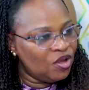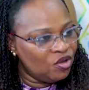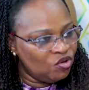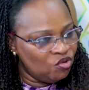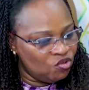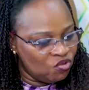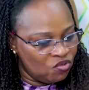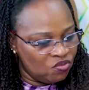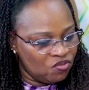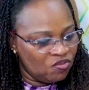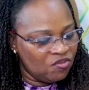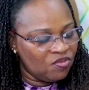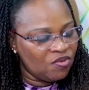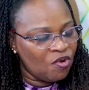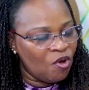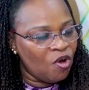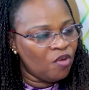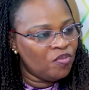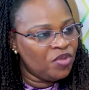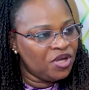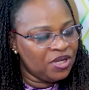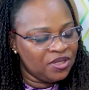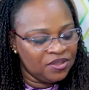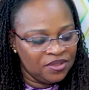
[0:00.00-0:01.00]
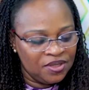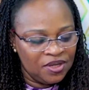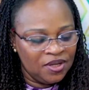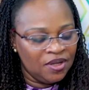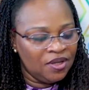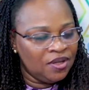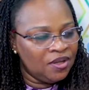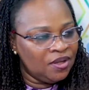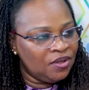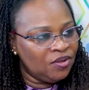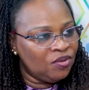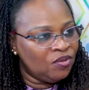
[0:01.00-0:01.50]
you come in,
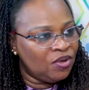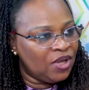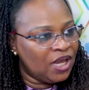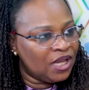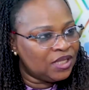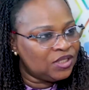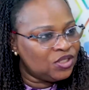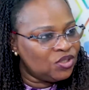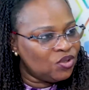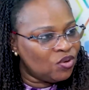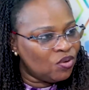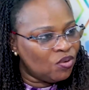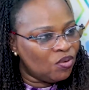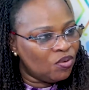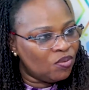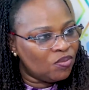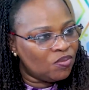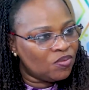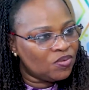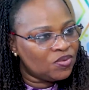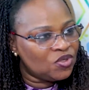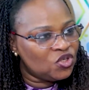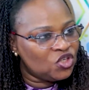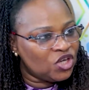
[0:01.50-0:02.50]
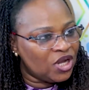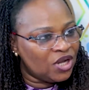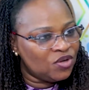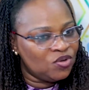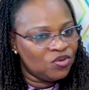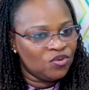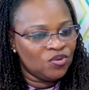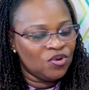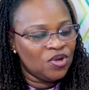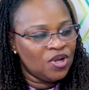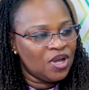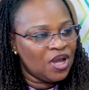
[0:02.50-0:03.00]
you get your
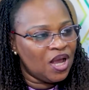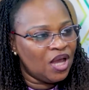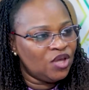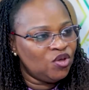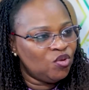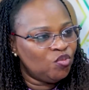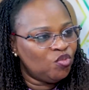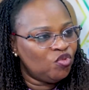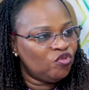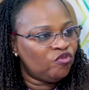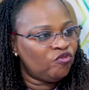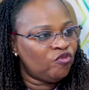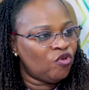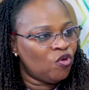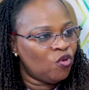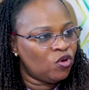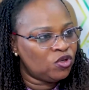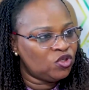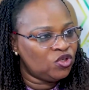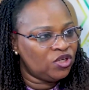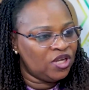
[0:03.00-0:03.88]
shadow, and you move forward